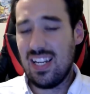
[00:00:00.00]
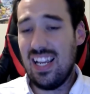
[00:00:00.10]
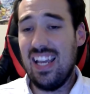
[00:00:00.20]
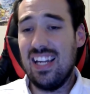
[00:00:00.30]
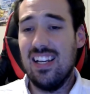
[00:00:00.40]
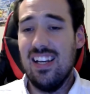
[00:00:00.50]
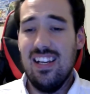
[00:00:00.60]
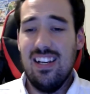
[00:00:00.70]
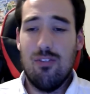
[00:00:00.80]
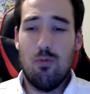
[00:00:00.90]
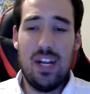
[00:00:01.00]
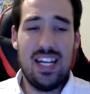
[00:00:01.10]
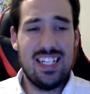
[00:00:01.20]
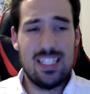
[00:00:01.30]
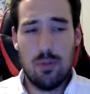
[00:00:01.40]
And
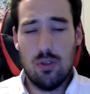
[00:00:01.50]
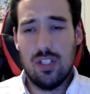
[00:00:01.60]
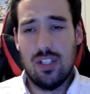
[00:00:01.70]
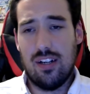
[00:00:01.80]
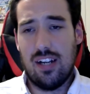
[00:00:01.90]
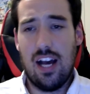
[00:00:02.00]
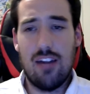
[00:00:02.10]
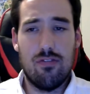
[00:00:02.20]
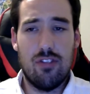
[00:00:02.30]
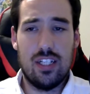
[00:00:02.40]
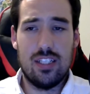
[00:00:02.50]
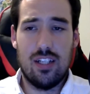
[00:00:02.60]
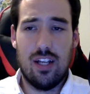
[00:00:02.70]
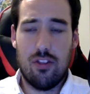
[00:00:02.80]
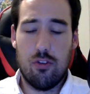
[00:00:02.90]
Rayton gets pulled into their conflict
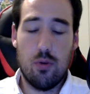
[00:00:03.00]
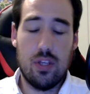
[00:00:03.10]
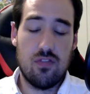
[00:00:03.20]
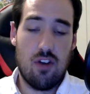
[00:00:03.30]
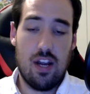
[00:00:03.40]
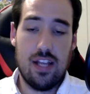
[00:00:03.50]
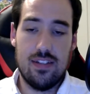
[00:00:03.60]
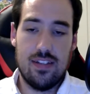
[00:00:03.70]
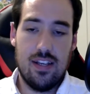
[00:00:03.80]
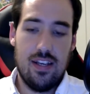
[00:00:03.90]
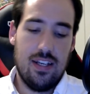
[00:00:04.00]
through his friends,